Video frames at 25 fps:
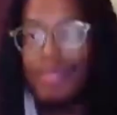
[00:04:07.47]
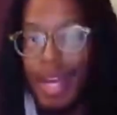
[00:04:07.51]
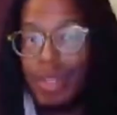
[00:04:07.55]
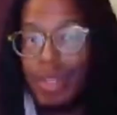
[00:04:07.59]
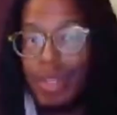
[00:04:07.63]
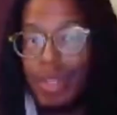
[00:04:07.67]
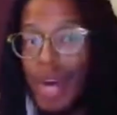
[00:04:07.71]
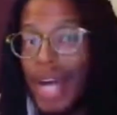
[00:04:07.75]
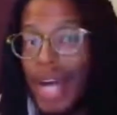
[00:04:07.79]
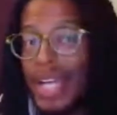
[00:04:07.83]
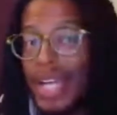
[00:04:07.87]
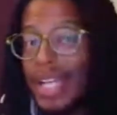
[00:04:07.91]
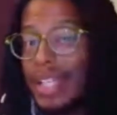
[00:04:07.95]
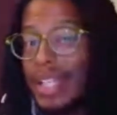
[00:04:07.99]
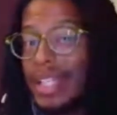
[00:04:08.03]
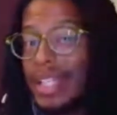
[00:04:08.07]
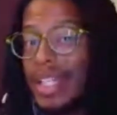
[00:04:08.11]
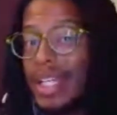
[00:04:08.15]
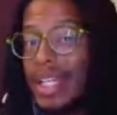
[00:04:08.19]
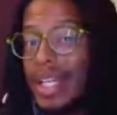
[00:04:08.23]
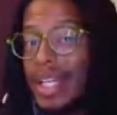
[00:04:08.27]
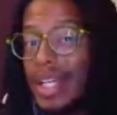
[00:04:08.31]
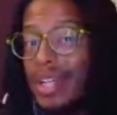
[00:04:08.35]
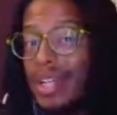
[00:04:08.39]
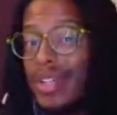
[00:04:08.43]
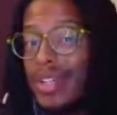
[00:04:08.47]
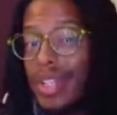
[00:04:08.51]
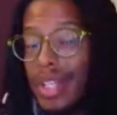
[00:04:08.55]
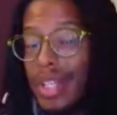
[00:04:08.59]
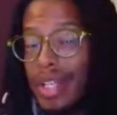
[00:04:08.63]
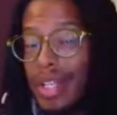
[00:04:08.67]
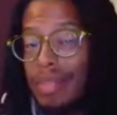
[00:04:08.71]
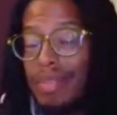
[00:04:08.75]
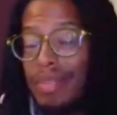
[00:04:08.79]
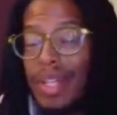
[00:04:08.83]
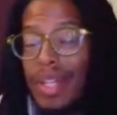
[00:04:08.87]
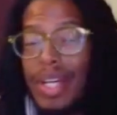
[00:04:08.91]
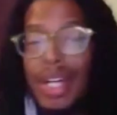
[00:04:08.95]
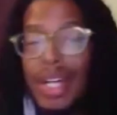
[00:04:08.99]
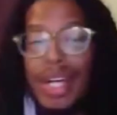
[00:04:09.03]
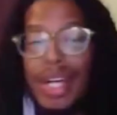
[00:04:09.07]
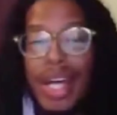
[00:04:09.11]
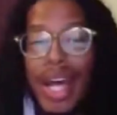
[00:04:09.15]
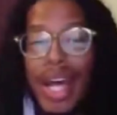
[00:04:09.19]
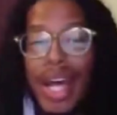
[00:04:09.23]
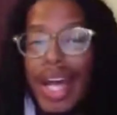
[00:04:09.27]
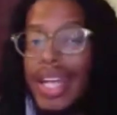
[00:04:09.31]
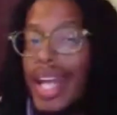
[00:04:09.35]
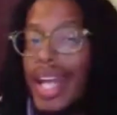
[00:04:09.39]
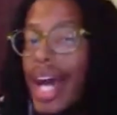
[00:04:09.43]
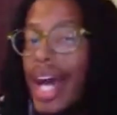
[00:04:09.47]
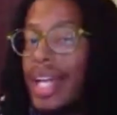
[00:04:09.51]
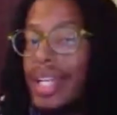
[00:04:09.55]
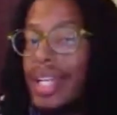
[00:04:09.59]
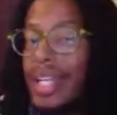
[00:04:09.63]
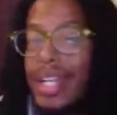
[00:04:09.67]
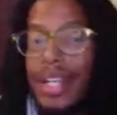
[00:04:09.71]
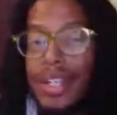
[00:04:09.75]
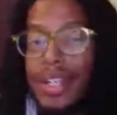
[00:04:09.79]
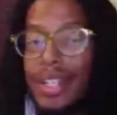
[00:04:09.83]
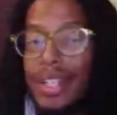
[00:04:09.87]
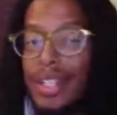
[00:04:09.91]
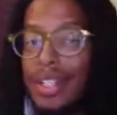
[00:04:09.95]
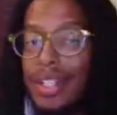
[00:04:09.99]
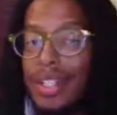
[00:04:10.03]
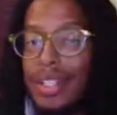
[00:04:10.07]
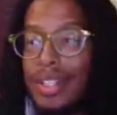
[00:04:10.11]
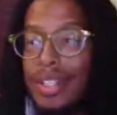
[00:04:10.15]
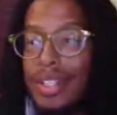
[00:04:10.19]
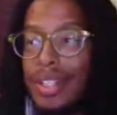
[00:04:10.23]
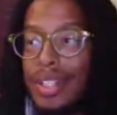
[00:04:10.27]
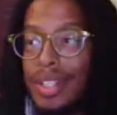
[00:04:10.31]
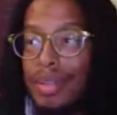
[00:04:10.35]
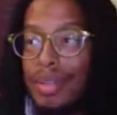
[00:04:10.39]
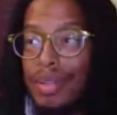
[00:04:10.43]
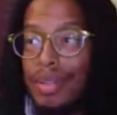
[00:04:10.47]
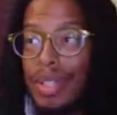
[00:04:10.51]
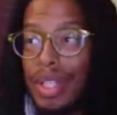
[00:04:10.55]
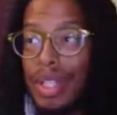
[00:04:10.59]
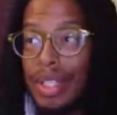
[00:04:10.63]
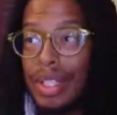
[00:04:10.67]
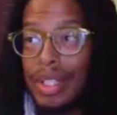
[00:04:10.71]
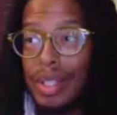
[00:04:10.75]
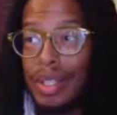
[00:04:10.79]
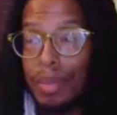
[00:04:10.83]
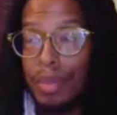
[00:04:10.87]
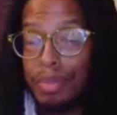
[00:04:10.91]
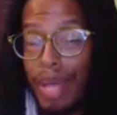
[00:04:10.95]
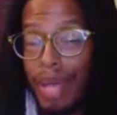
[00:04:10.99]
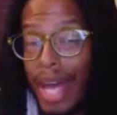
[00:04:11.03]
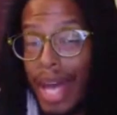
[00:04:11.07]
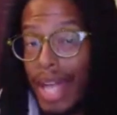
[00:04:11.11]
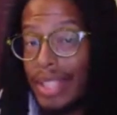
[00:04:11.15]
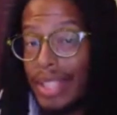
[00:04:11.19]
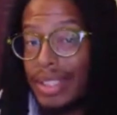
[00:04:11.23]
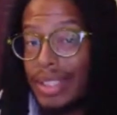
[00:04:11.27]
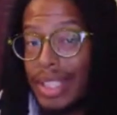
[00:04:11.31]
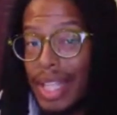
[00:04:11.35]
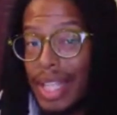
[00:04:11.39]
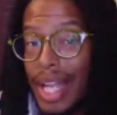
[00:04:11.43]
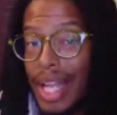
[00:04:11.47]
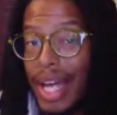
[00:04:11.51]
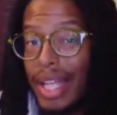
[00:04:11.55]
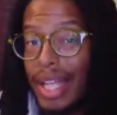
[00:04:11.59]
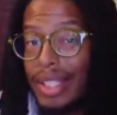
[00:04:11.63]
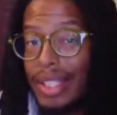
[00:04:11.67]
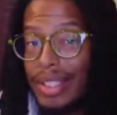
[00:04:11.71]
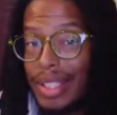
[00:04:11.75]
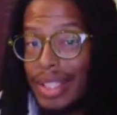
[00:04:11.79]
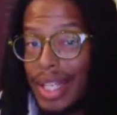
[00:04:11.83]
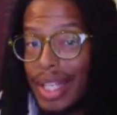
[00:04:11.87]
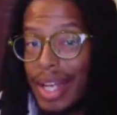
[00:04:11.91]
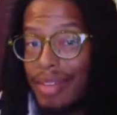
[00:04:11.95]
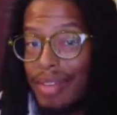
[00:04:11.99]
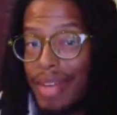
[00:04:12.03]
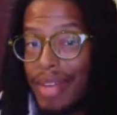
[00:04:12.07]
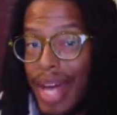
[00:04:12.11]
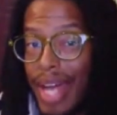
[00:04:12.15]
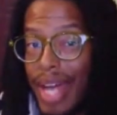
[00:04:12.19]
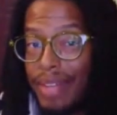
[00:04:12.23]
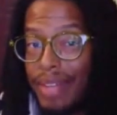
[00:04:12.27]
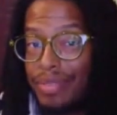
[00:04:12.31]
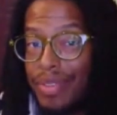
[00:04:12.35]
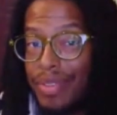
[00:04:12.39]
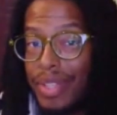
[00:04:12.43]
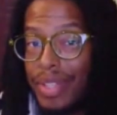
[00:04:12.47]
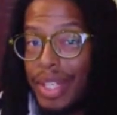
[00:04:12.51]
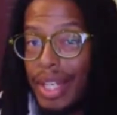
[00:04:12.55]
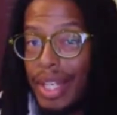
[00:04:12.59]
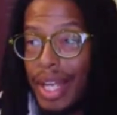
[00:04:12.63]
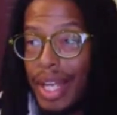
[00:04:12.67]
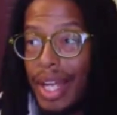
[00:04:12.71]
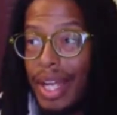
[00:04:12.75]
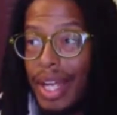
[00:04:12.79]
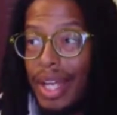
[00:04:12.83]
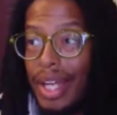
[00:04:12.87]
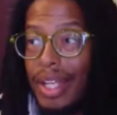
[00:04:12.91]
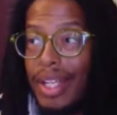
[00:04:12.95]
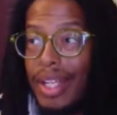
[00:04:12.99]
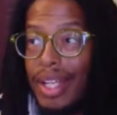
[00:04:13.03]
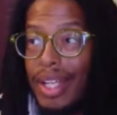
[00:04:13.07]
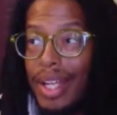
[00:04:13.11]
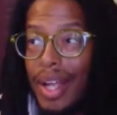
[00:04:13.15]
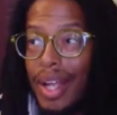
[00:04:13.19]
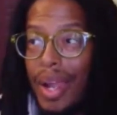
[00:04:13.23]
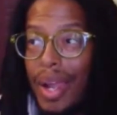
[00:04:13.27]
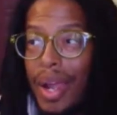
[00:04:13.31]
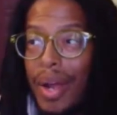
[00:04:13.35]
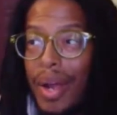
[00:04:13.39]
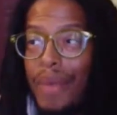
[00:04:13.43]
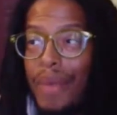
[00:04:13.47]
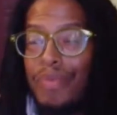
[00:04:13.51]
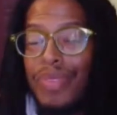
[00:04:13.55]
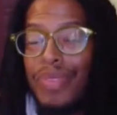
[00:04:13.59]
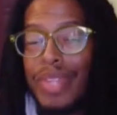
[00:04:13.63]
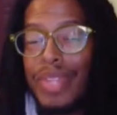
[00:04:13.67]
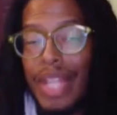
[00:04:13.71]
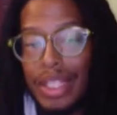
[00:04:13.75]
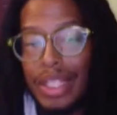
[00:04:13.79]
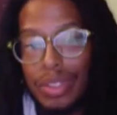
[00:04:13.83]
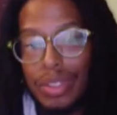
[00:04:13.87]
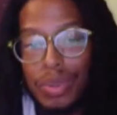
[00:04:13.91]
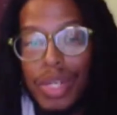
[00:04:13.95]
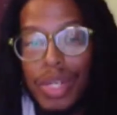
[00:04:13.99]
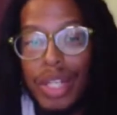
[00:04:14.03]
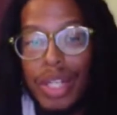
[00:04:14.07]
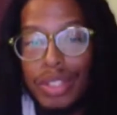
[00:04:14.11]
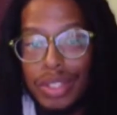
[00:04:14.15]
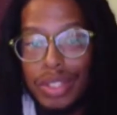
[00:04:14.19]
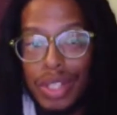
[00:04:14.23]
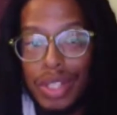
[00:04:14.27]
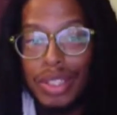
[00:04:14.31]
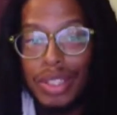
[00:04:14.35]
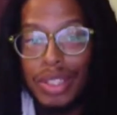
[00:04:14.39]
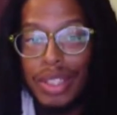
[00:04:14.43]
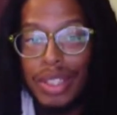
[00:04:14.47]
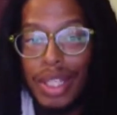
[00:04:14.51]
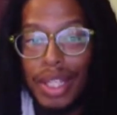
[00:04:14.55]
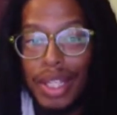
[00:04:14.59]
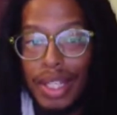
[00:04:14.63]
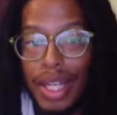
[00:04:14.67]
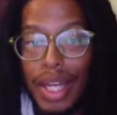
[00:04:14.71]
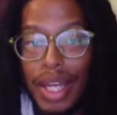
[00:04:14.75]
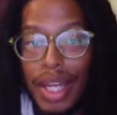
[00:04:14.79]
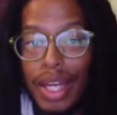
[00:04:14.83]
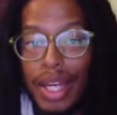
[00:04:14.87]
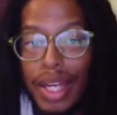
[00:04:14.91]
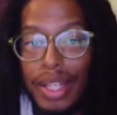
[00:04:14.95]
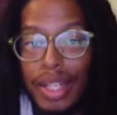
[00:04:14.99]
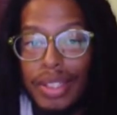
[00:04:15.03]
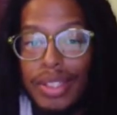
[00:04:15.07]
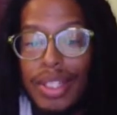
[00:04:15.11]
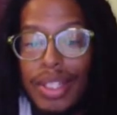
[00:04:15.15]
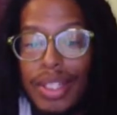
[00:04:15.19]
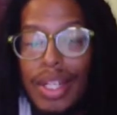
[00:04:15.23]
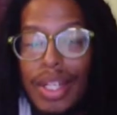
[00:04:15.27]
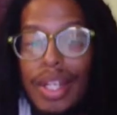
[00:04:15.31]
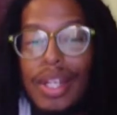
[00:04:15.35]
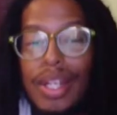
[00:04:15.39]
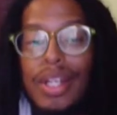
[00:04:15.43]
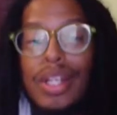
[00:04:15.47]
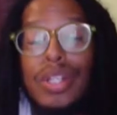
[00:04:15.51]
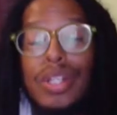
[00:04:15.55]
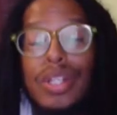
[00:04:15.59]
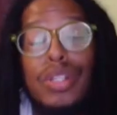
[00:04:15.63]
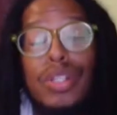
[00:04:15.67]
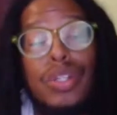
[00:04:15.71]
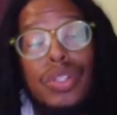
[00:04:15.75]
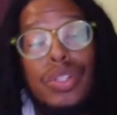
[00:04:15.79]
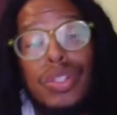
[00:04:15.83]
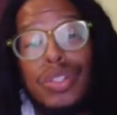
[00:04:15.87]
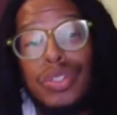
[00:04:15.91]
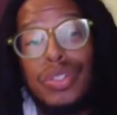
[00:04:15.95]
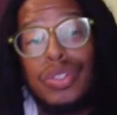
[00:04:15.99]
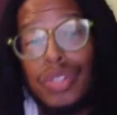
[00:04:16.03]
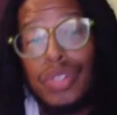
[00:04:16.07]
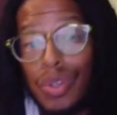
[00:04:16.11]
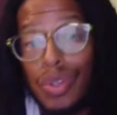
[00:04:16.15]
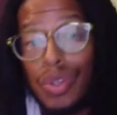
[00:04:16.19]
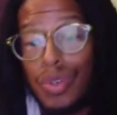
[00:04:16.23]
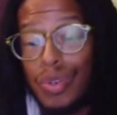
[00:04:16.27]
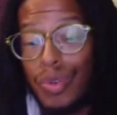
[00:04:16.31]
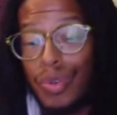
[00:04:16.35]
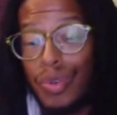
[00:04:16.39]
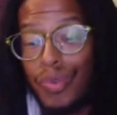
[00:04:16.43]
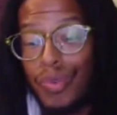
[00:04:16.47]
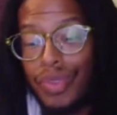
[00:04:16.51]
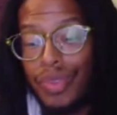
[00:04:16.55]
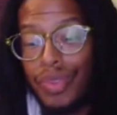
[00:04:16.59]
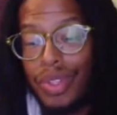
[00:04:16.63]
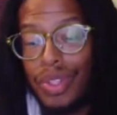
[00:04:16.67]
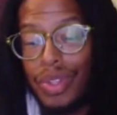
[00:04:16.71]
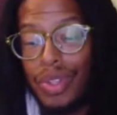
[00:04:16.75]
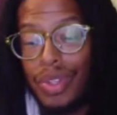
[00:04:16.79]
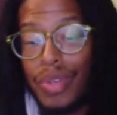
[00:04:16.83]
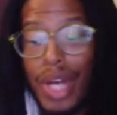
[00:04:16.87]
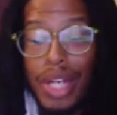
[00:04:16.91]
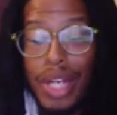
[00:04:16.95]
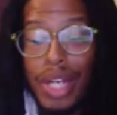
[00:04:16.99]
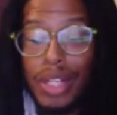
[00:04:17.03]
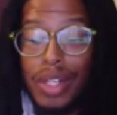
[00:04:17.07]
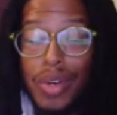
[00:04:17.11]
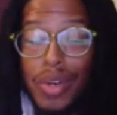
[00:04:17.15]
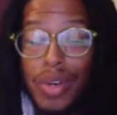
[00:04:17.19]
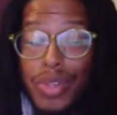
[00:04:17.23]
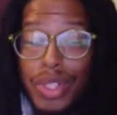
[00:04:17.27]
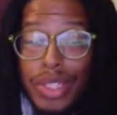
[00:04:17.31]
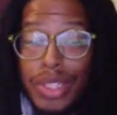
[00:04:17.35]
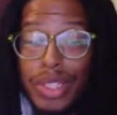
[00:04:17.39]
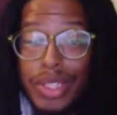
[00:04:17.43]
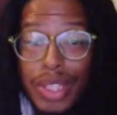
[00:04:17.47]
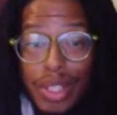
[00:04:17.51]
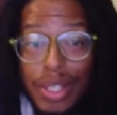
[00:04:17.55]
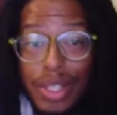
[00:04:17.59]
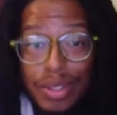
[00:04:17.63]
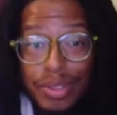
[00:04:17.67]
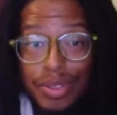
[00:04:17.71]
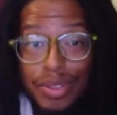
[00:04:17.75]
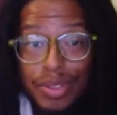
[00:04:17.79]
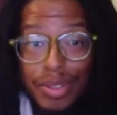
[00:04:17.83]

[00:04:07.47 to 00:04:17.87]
or I can hear them and not hear the past clients that I've had for the day, that's when I start to engage. So you got to know yourself.